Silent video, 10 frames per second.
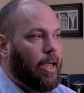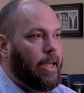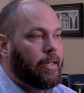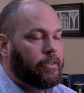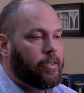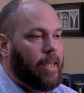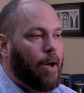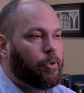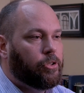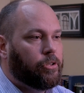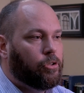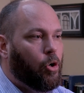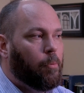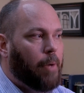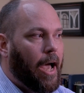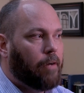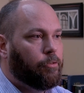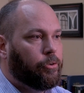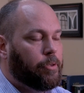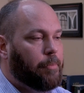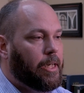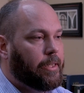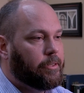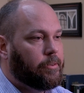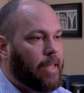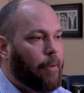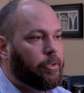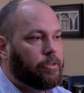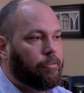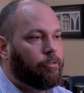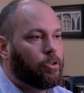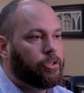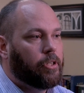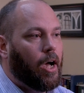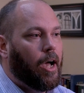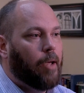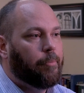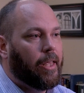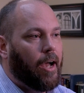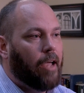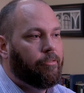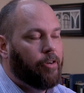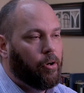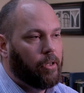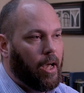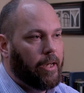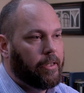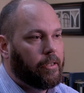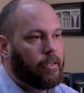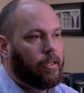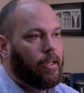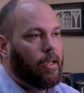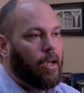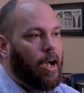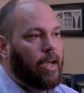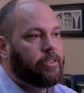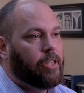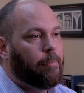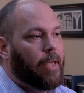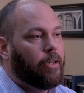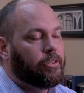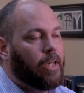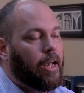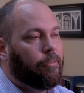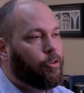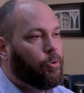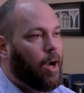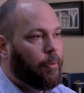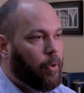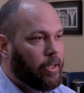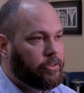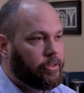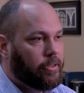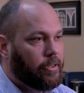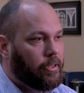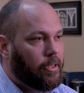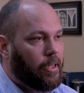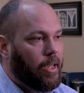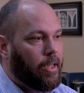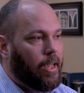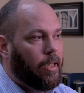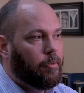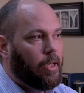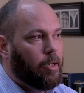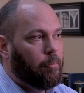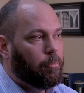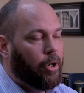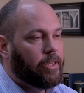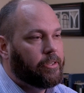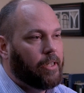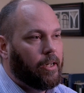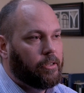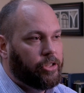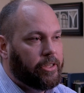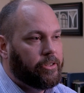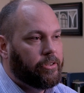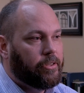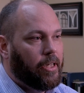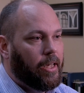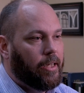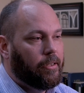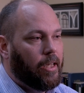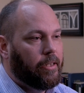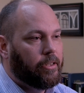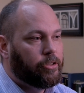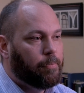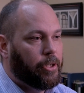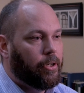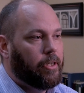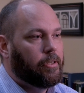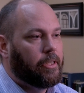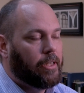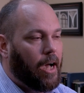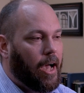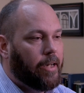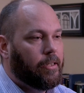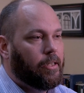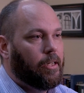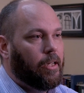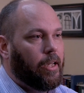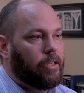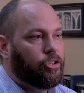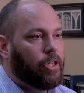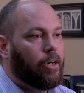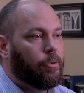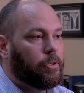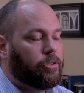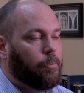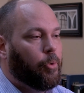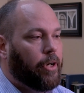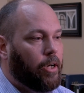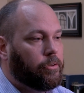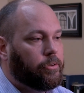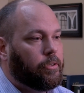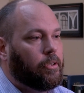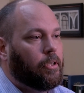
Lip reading: And that was just so impactful to me, because that was the first time that I felt like I stepped outside of who I was and embraced Jesus and the Spirit and God and shared it with someone else.